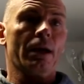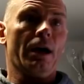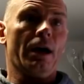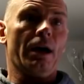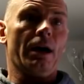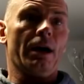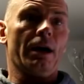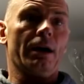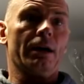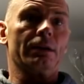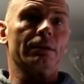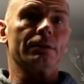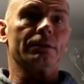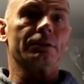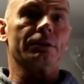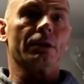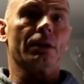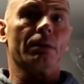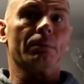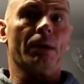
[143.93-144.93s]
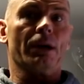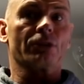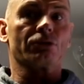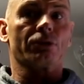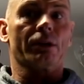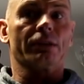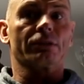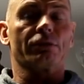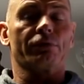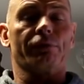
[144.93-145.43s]
And I
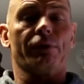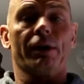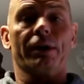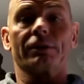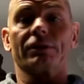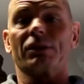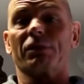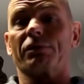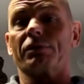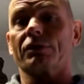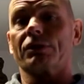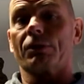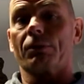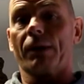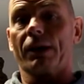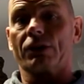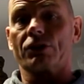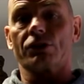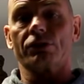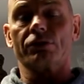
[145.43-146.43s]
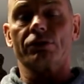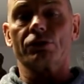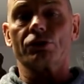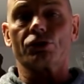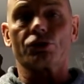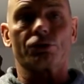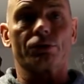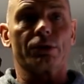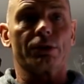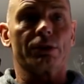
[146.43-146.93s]
tried to find different directions in
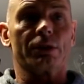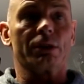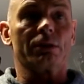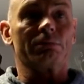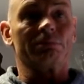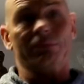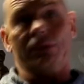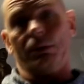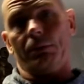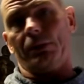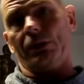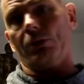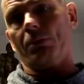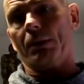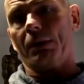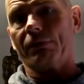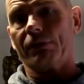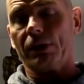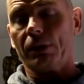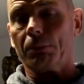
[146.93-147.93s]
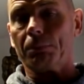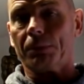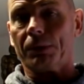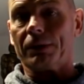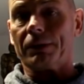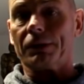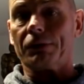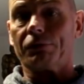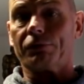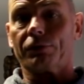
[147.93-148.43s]
training, a little bit of
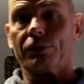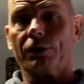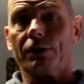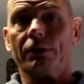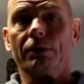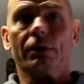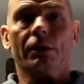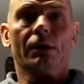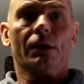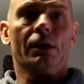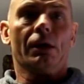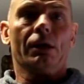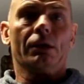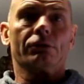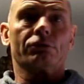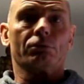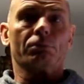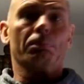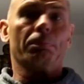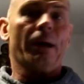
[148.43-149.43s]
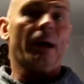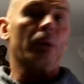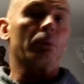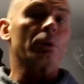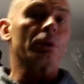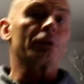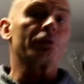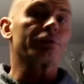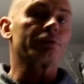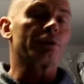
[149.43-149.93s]
Olympic lifting, some
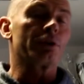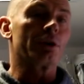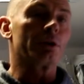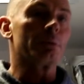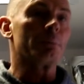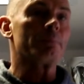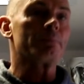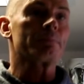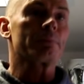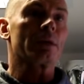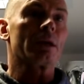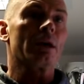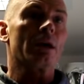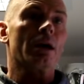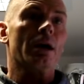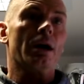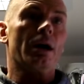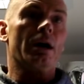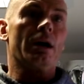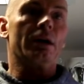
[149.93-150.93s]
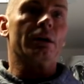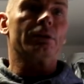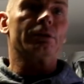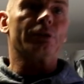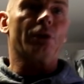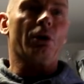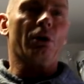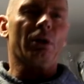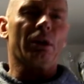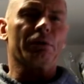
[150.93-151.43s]
powerlifting,
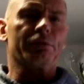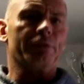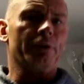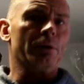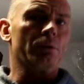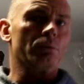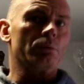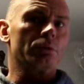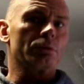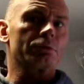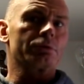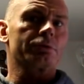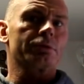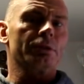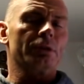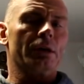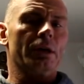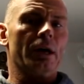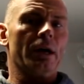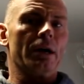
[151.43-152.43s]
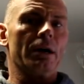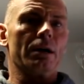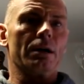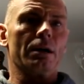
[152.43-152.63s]
and all I felt was that